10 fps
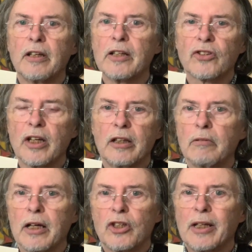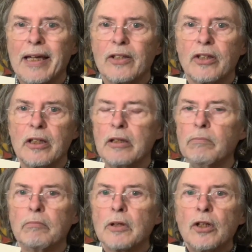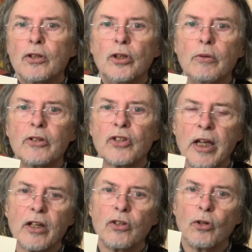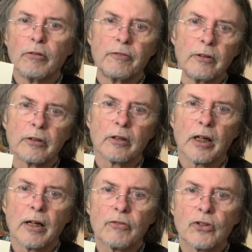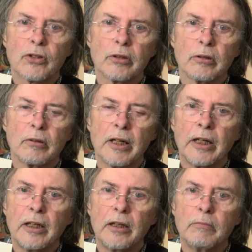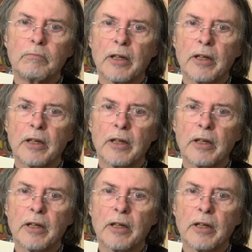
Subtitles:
say 1980 you had taken your photographs to a